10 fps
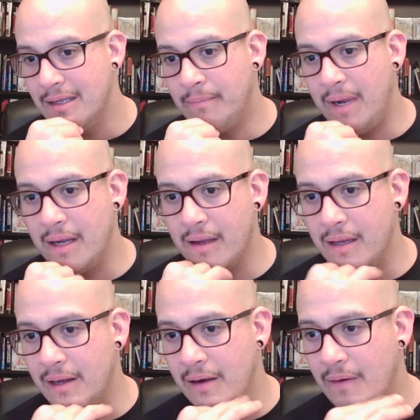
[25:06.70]
My,
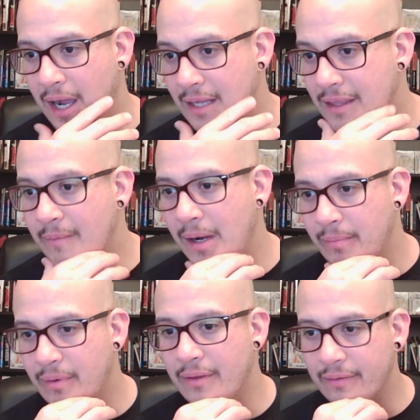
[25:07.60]
you know, I think my
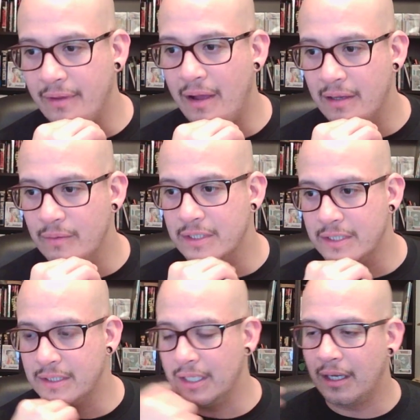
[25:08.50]
brother thought he was a
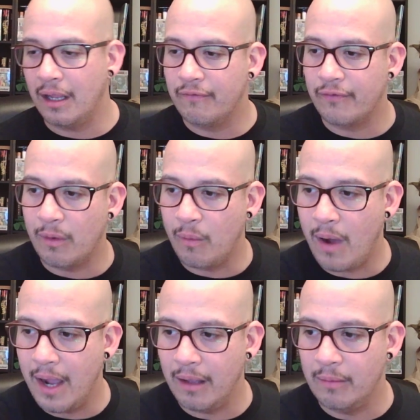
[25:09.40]
skinhead for a
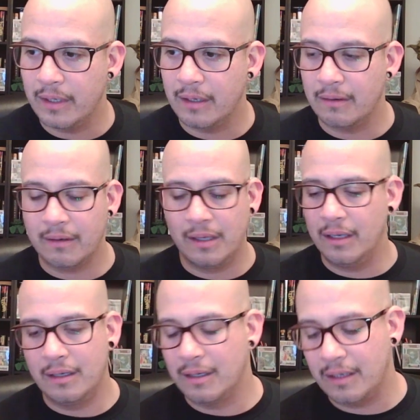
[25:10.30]
while.
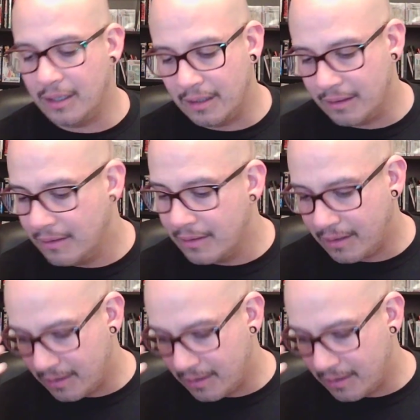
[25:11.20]
You